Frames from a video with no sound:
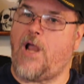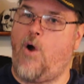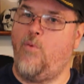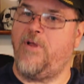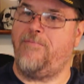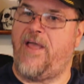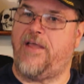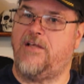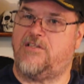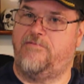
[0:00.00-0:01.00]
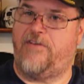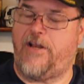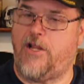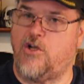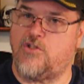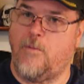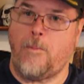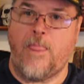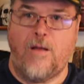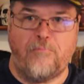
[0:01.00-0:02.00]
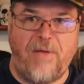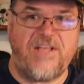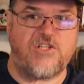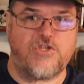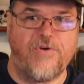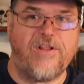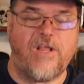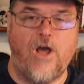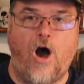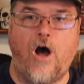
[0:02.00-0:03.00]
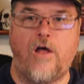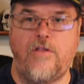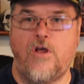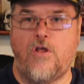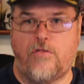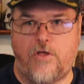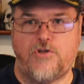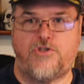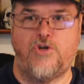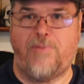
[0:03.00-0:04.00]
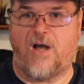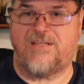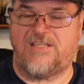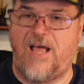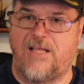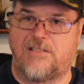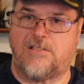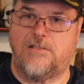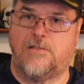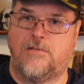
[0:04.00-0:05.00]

I will be making some videos based strictly on those 2-box sets.